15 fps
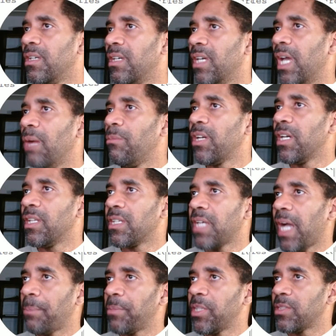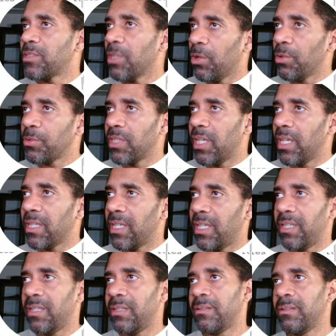And we're going to copy this whole thing
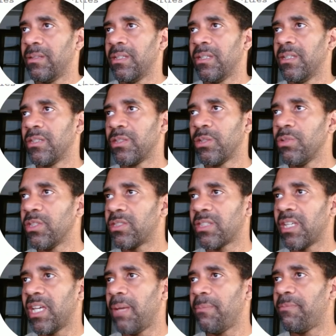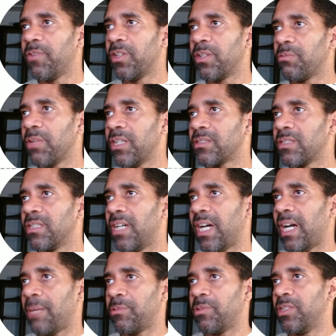and do the same for the rest of the
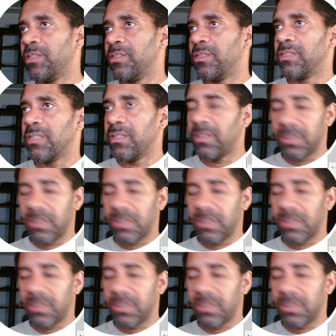operations.